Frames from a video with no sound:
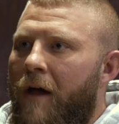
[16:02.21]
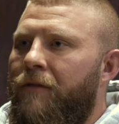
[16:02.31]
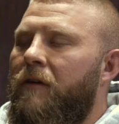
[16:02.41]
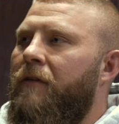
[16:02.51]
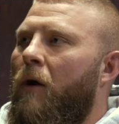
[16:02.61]

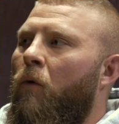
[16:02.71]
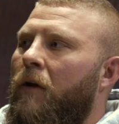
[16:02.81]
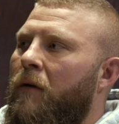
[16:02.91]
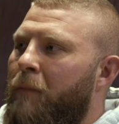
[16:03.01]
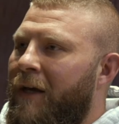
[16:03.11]
athletes that
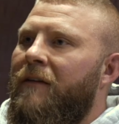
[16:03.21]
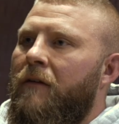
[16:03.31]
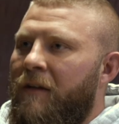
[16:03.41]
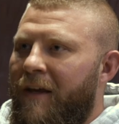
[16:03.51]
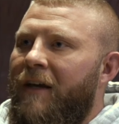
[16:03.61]
want to make it
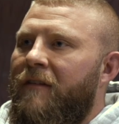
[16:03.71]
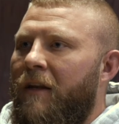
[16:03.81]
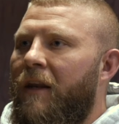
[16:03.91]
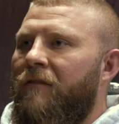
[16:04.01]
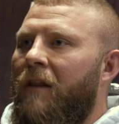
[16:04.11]
and take it to
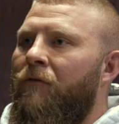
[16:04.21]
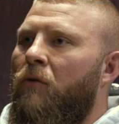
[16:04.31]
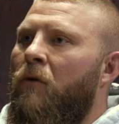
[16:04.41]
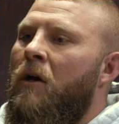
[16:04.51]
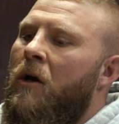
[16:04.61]
the next
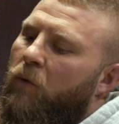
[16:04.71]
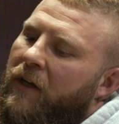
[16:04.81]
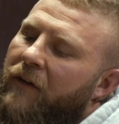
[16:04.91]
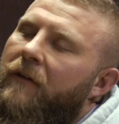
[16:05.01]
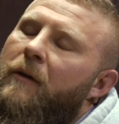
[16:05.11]
level. We're
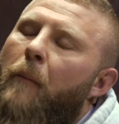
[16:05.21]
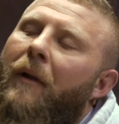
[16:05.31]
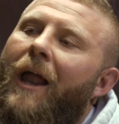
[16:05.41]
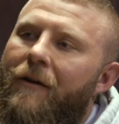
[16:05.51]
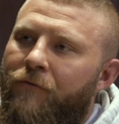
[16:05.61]
giving them a
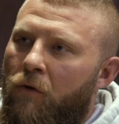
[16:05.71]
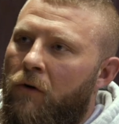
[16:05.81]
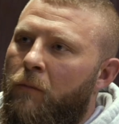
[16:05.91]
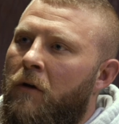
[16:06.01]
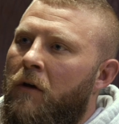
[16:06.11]

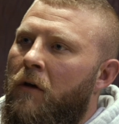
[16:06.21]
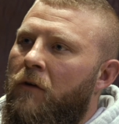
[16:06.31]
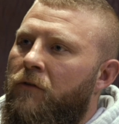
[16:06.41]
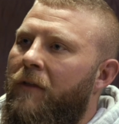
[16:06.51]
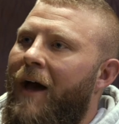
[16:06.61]
platform
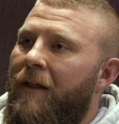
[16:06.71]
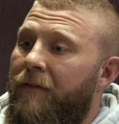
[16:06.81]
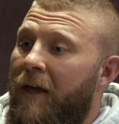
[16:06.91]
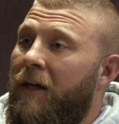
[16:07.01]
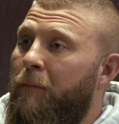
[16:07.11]
so
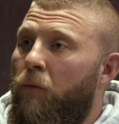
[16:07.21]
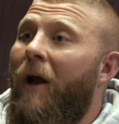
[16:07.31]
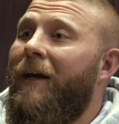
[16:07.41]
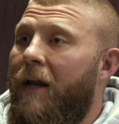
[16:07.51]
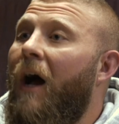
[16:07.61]
that they can be
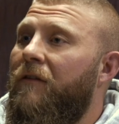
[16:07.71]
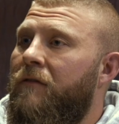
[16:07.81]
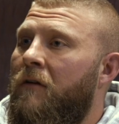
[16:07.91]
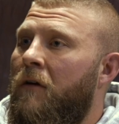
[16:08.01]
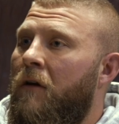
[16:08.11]
recognized.